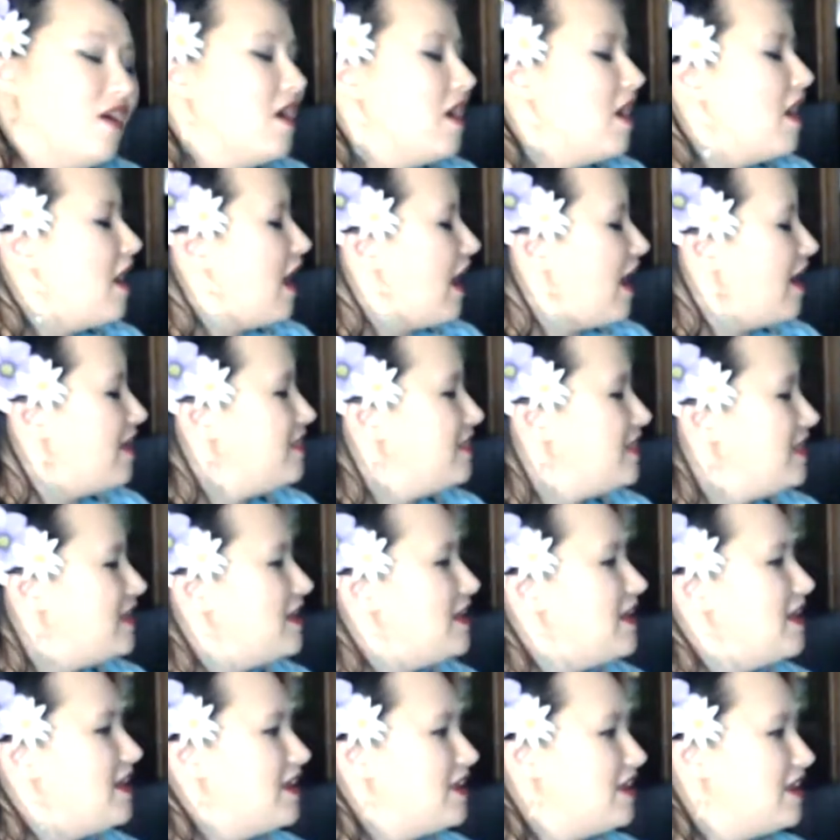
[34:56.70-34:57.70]
And
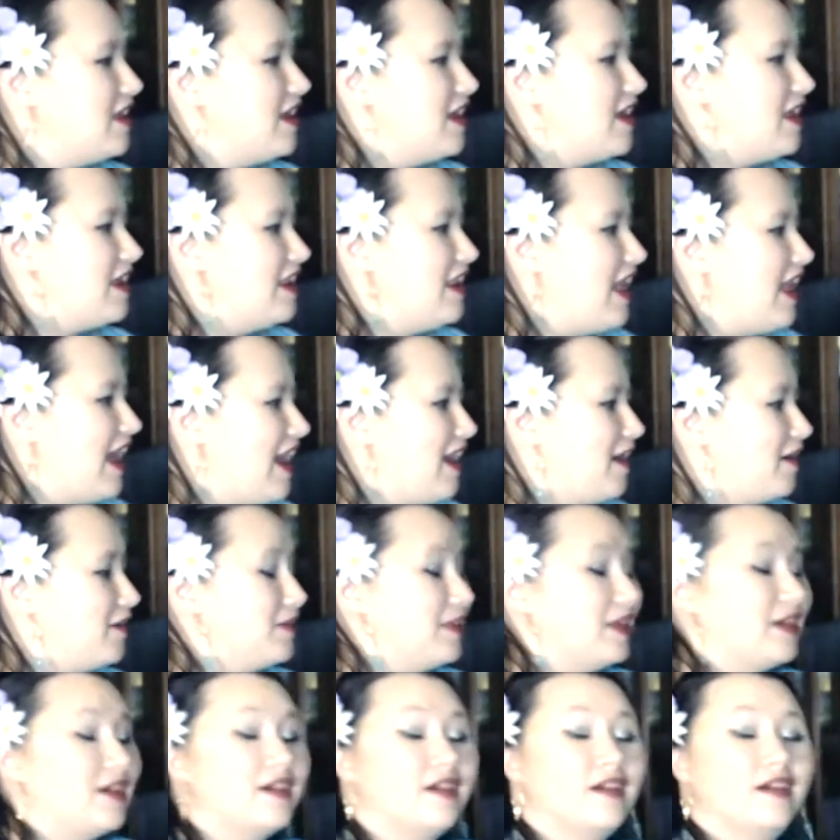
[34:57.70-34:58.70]
then now,
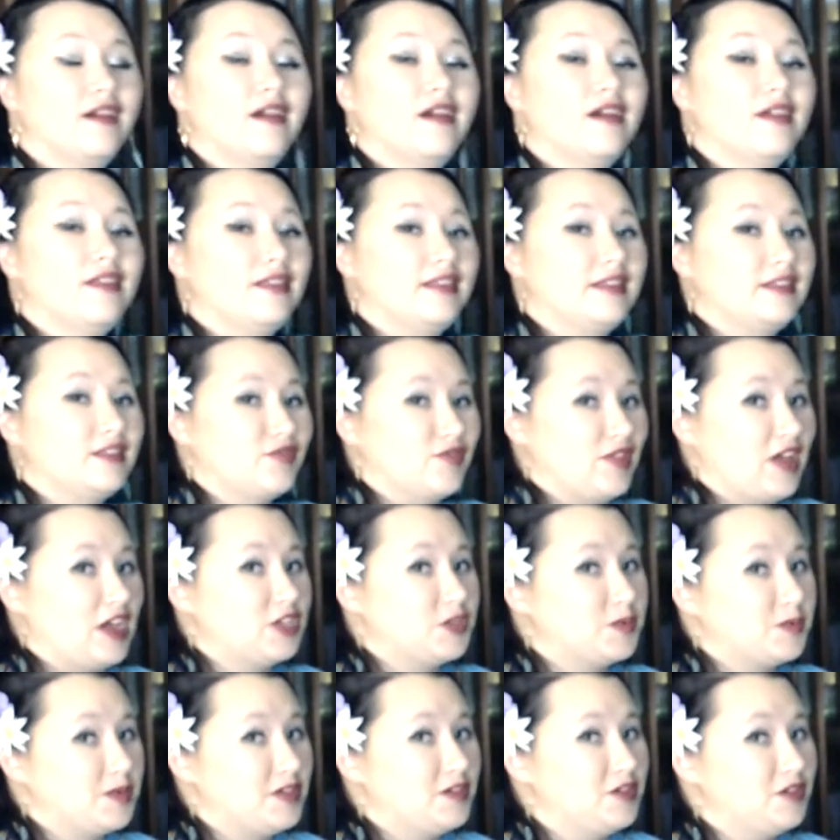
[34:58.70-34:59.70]
like this
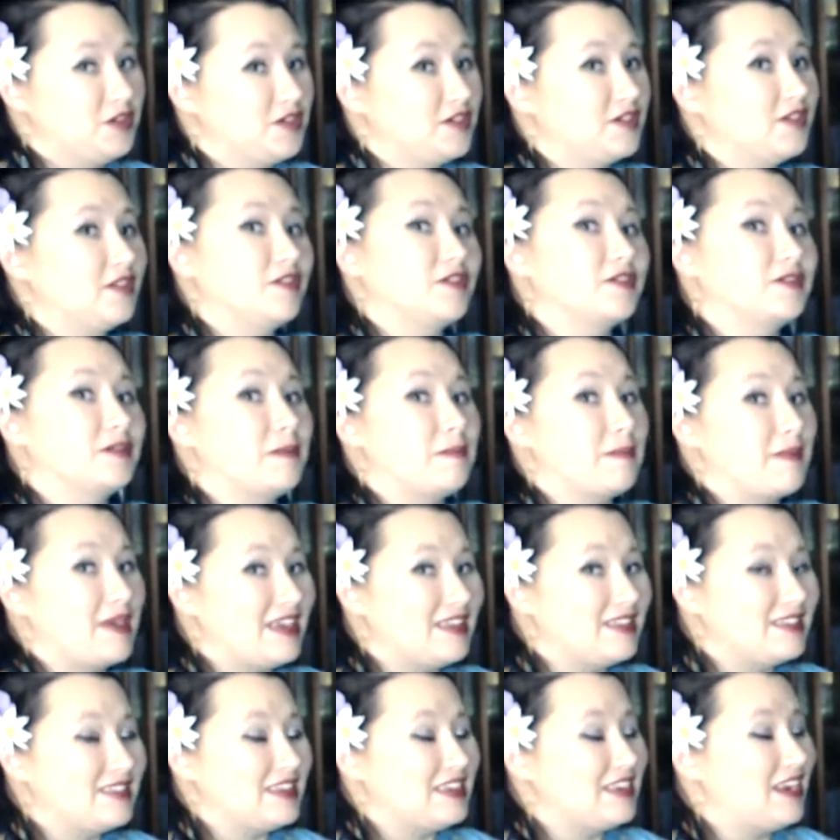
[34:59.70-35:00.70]
flash blender, it looks
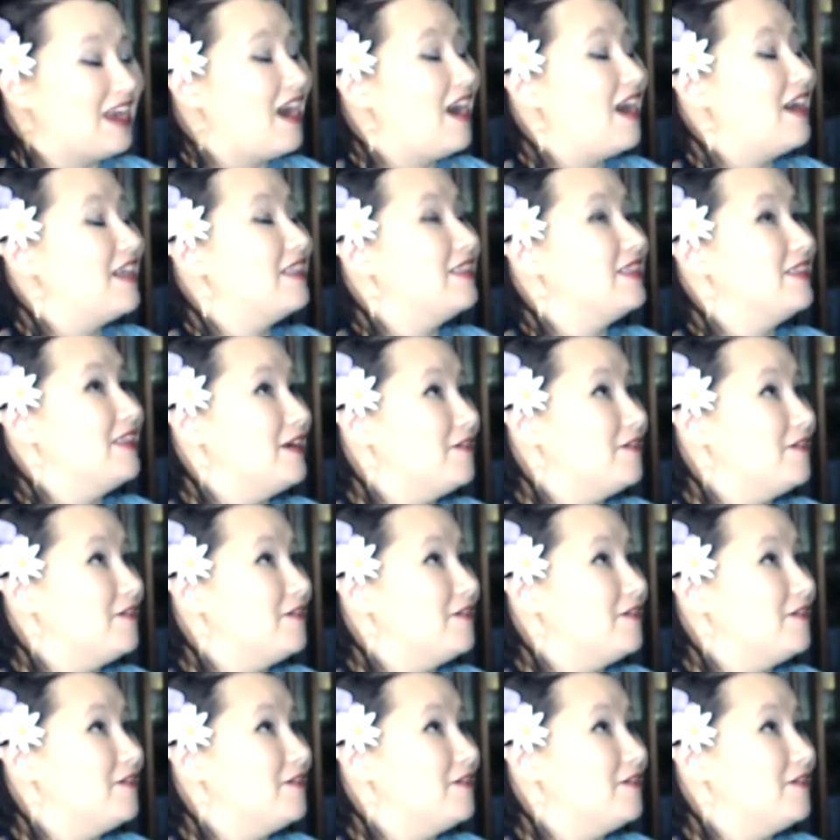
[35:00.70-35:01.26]
amazing. I love